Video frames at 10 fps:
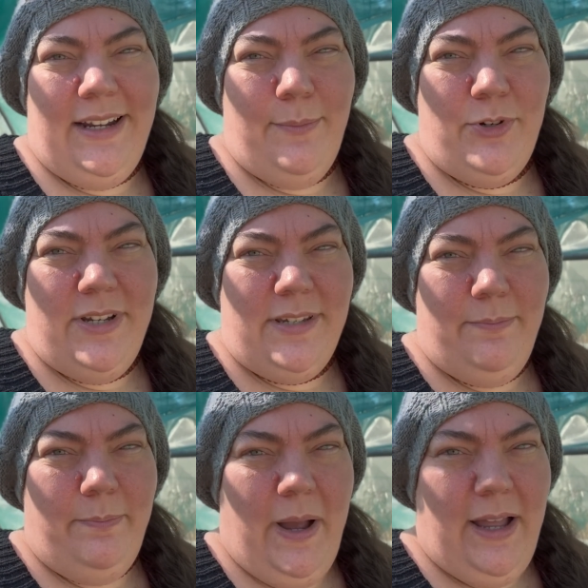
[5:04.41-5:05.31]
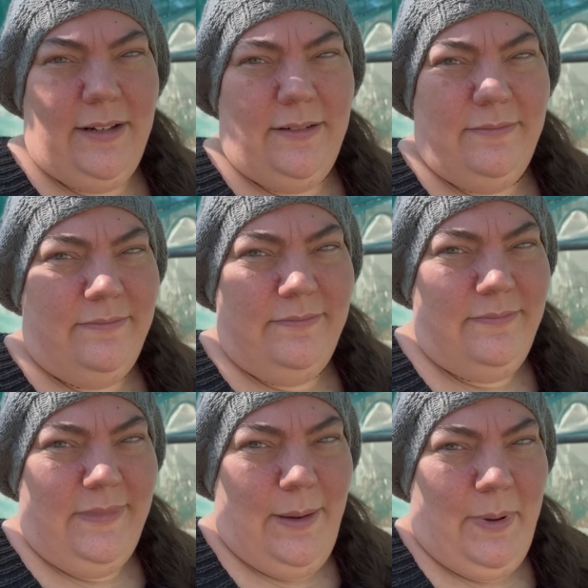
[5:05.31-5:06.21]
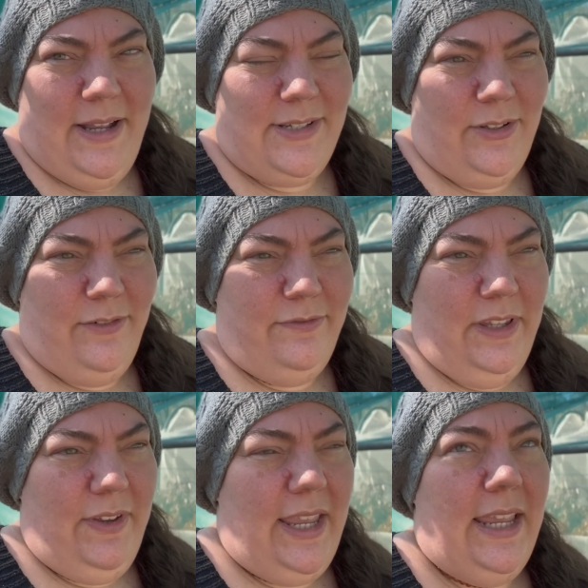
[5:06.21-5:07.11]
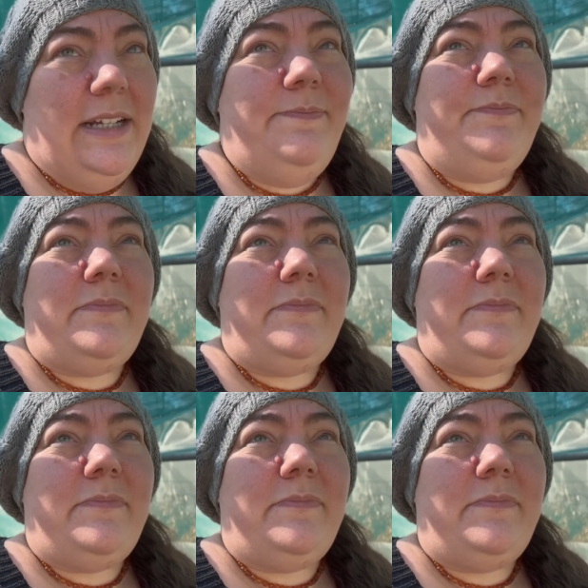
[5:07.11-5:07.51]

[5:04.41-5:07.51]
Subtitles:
gum trees are part and parcel of living here.